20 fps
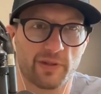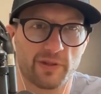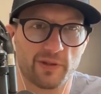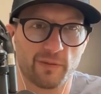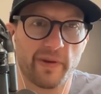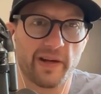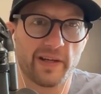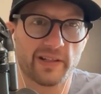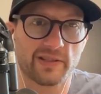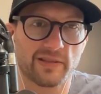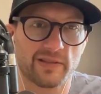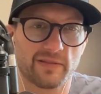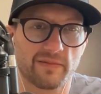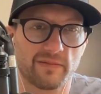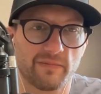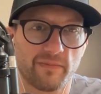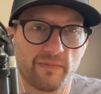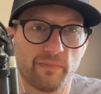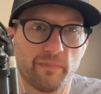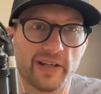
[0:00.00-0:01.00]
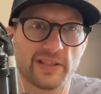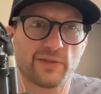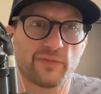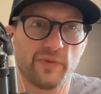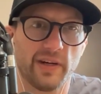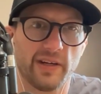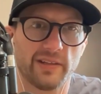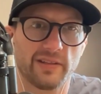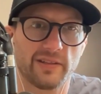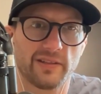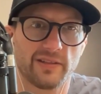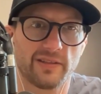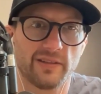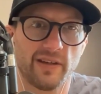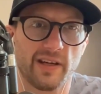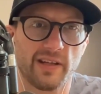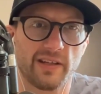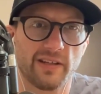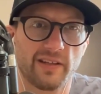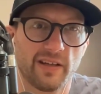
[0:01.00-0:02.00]
best friend,
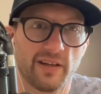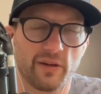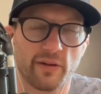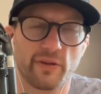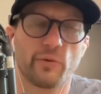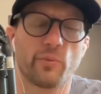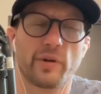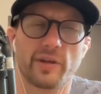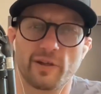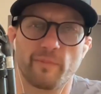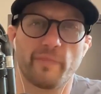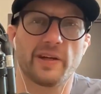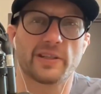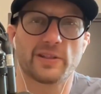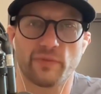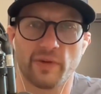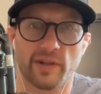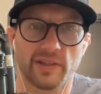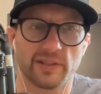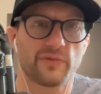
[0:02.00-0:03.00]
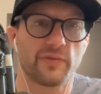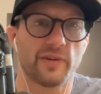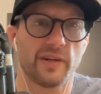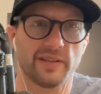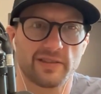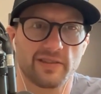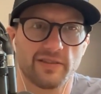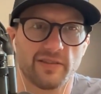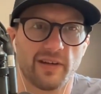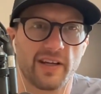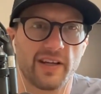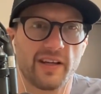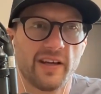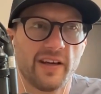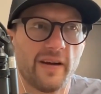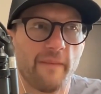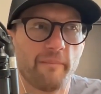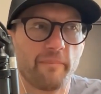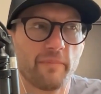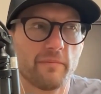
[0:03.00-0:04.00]
right? Or they're one of your best friend's friends, right?
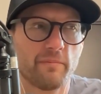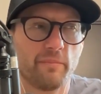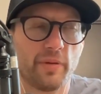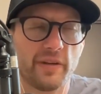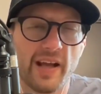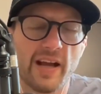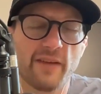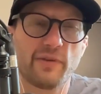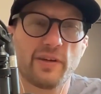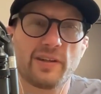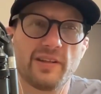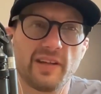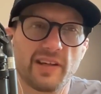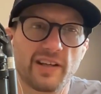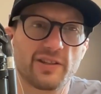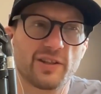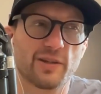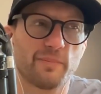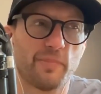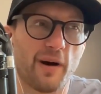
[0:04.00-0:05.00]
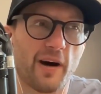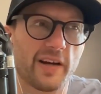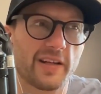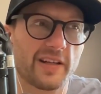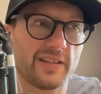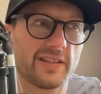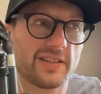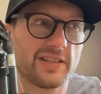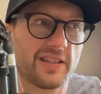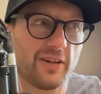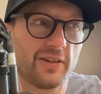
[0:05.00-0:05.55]
But everything in your body is telling